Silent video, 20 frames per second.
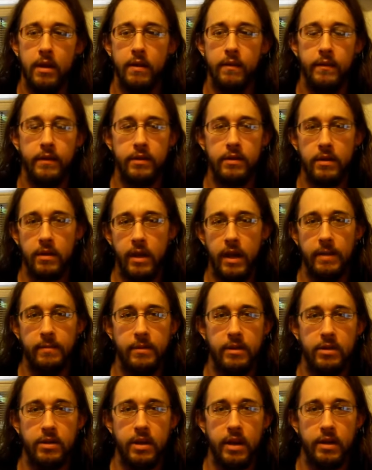this
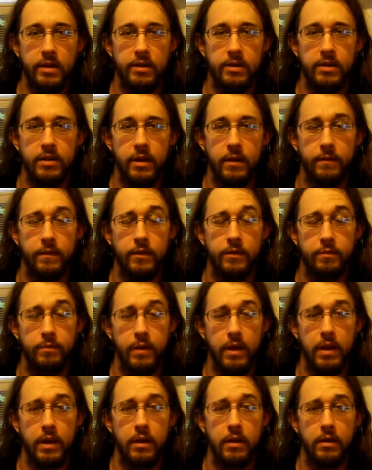climate change stuff is
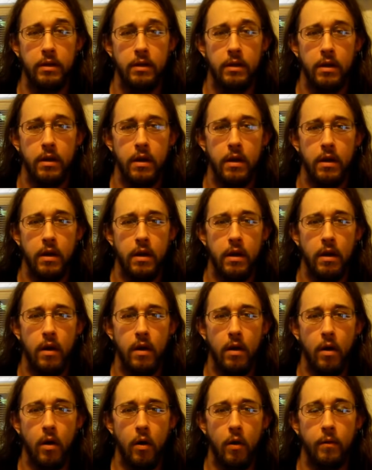being
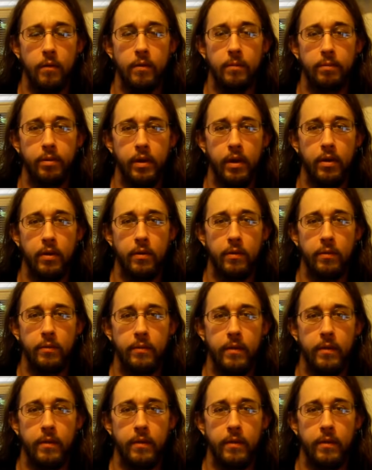overblown.